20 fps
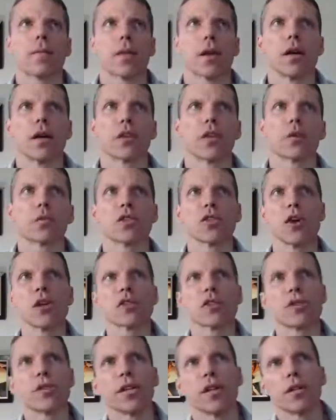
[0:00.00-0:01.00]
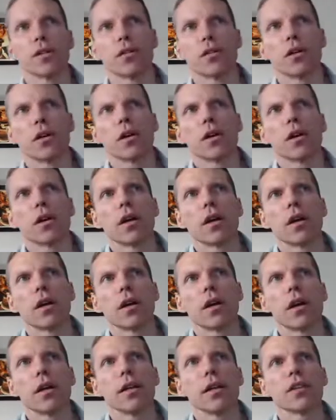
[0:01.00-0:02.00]
There was also an
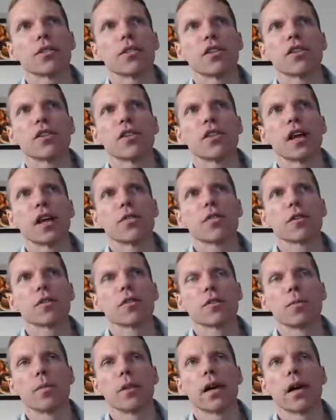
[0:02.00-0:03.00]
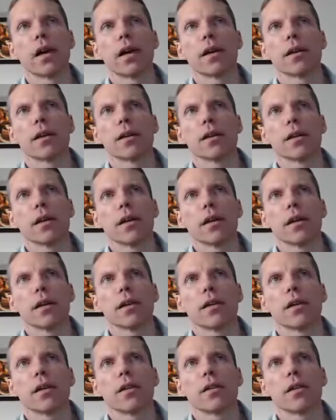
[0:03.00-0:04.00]
increase in efforts by
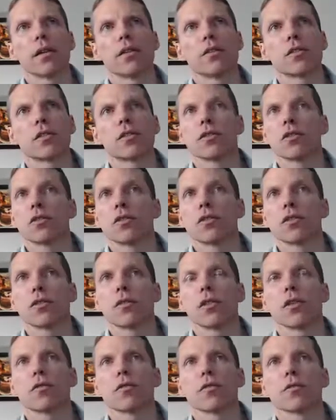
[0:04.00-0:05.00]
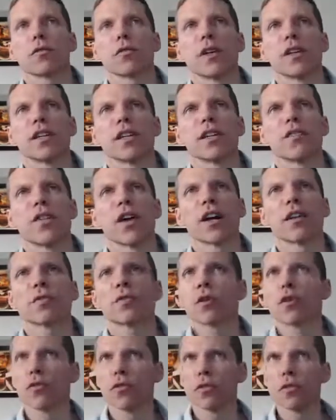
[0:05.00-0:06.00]
these so-called groups to identify and
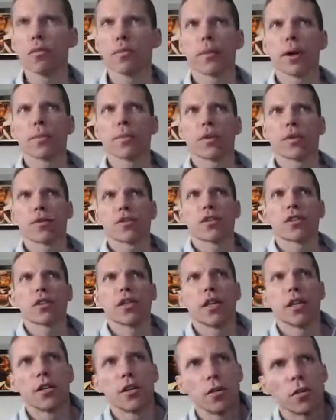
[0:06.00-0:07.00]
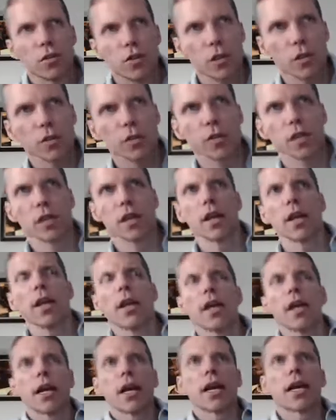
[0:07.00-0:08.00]
recruit members in New Jersey.
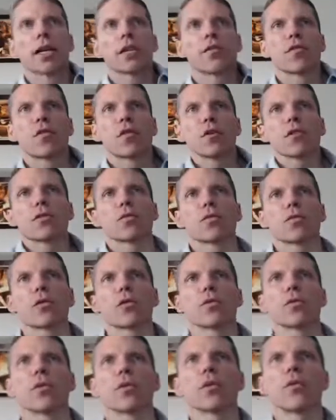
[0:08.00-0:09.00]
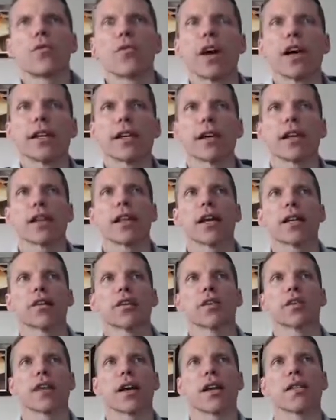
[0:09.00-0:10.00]
And of course, we'll find out
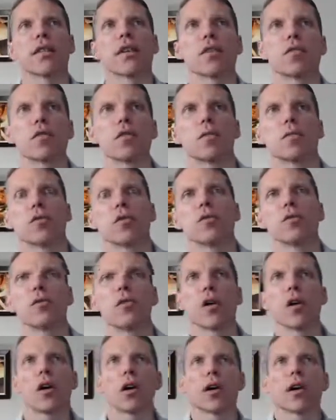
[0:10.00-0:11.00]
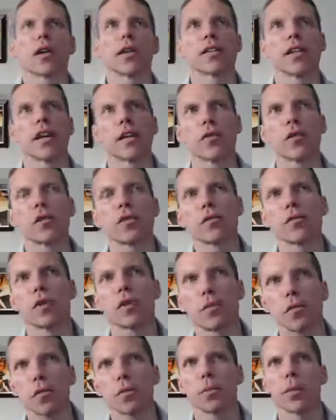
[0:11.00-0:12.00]
later that the groups who are endeavoring to
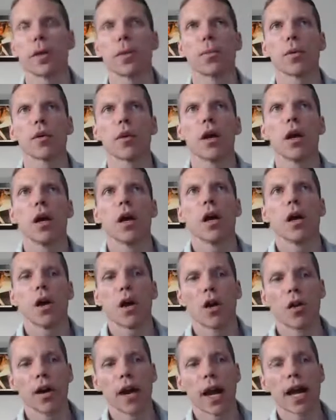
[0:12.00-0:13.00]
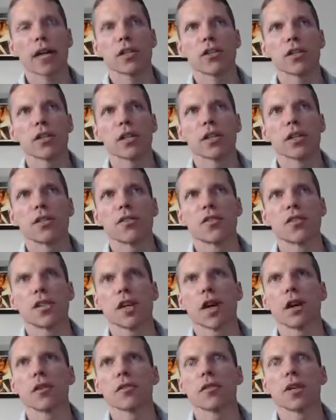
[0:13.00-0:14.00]
recruit people are actually
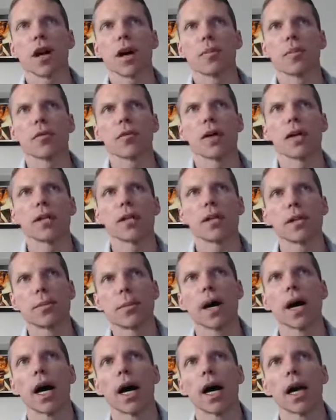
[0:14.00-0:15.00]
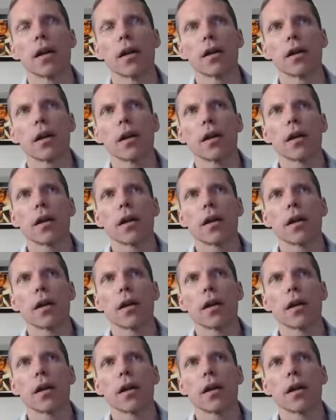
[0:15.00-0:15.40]
cells operated by